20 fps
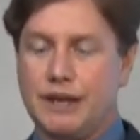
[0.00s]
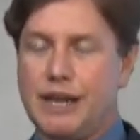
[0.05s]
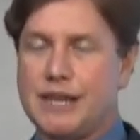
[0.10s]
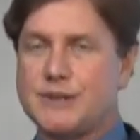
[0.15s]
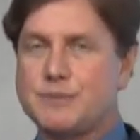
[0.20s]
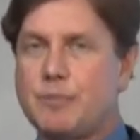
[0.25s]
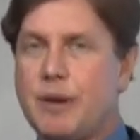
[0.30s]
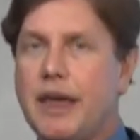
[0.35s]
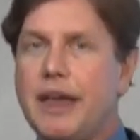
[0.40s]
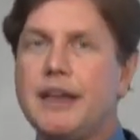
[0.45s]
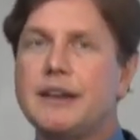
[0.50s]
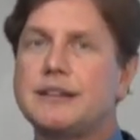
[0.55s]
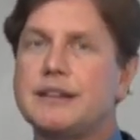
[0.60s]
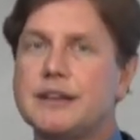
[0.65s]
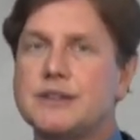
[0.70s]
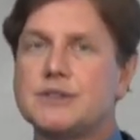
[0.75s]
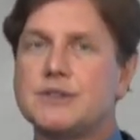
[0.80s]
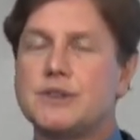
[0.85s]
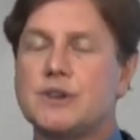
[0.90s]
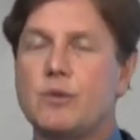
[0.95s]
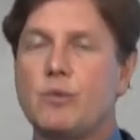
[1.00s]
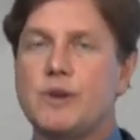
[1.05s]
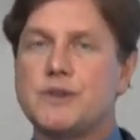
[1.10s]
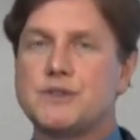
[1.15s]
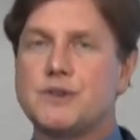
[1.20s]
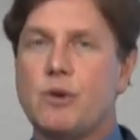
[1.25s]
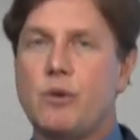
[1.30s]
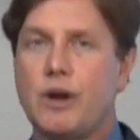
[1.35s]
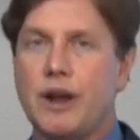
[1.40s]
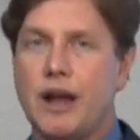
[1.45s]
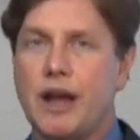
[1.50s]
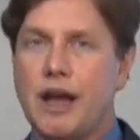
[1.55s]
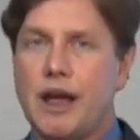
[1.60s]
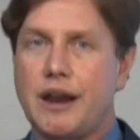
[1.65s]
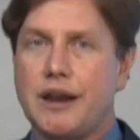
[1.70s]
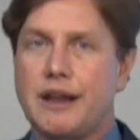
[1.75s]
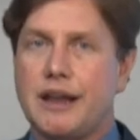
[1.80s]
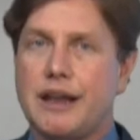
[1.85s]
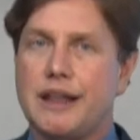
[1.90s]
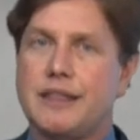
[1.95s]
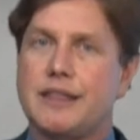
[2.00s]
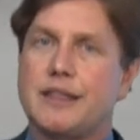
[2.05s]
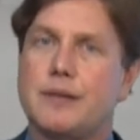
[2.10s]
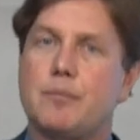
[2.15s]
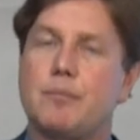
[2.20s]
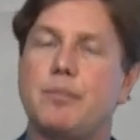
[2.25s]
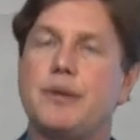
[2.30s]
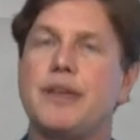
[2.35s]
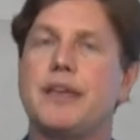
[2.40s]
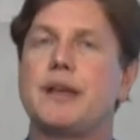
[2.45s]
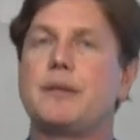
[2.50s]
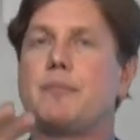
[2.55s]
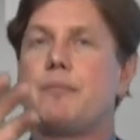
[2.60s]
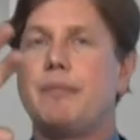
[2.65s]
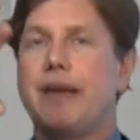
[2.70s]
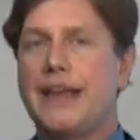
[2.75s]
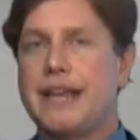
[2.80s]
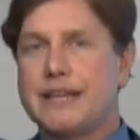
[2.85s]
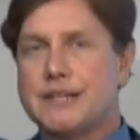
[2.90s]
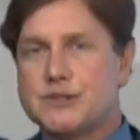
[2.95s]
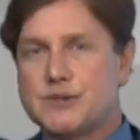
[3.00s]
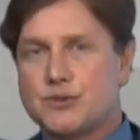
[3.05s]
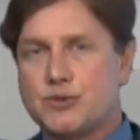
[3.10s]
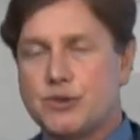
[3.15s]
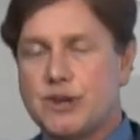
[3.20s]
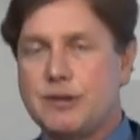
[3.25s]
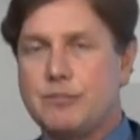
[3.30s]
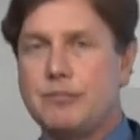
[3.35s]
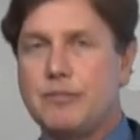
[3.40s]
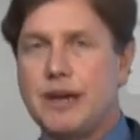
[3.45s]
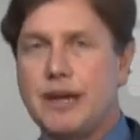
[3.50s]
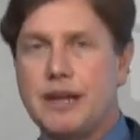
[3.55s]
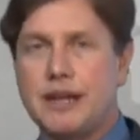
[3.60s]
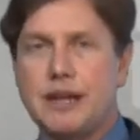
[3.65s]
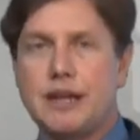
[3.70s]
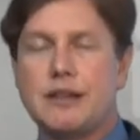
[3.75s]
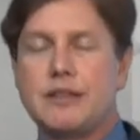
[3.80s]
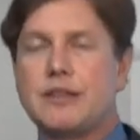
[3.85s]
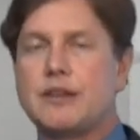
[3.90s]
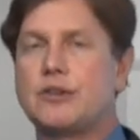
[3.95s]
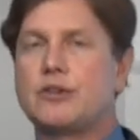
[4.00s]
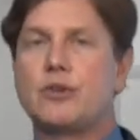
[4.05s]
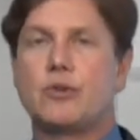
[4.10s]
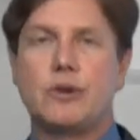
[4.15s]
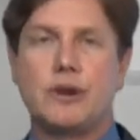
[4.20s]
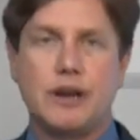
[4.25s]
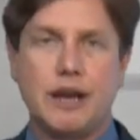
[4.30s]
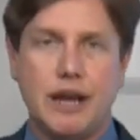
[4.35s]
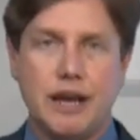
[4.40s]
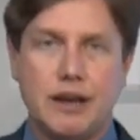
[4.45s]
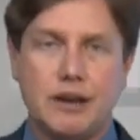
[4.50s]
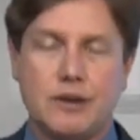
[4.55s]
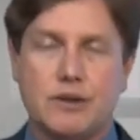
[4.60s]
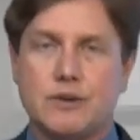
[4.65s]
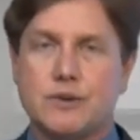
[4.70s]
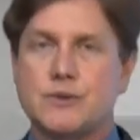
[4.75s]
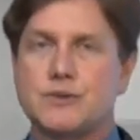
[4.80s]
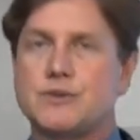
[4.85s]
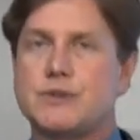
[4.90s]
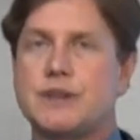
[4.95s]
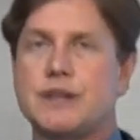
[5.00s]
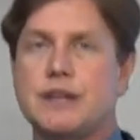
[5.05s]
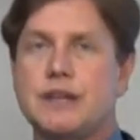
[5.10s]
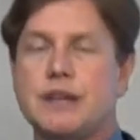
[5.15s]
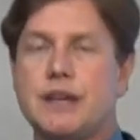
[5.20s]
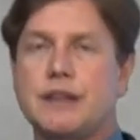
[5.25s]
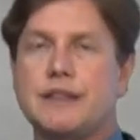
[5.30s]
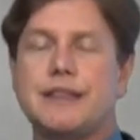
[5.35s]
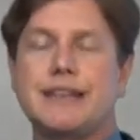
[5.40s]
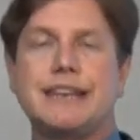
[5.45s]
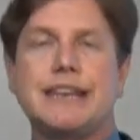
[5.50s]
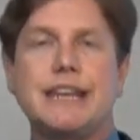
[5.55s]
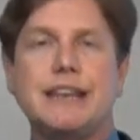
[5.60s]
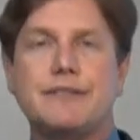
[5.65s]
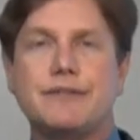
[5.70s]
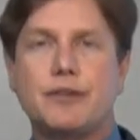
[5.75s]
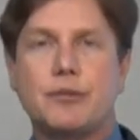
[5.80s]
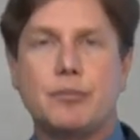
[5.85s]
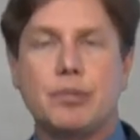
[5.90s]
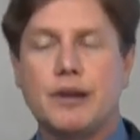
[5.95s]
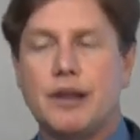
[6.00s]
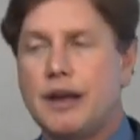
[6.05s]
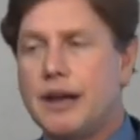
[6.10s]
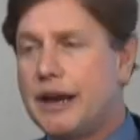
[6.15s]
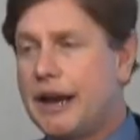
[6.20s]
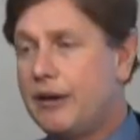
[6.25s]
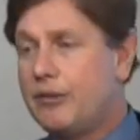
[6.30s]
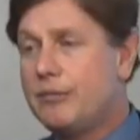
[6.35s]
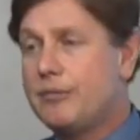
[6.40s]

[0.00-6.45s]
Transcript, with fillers: Let's pay attention to what's going on in the big mainstream media, the tornadoes, the uh, the need for blood.